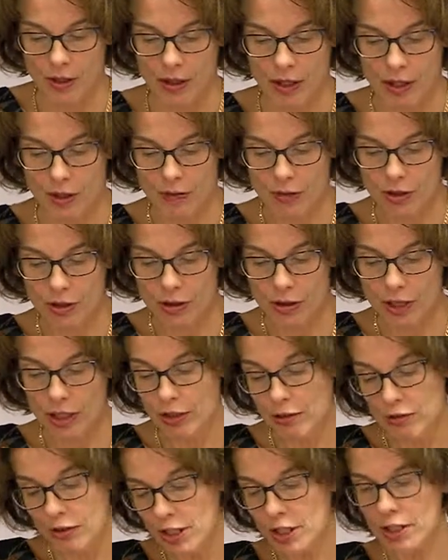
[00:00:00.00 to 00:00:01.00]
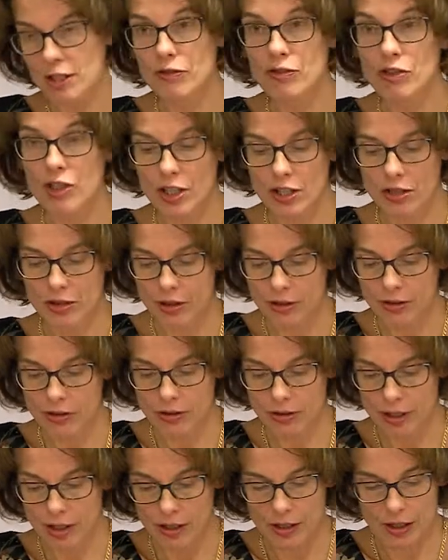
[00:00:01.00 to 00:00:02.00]
even though I know things have changed
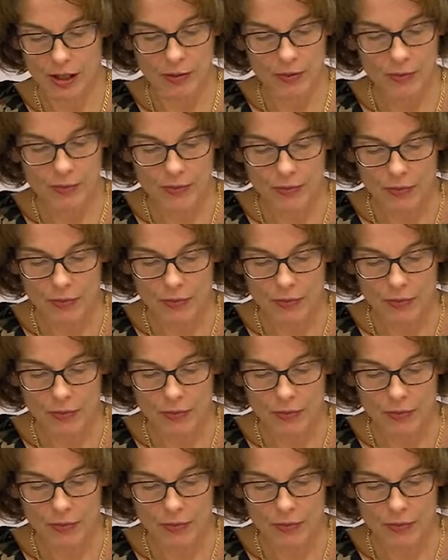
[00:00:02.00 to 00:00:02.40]
also there now.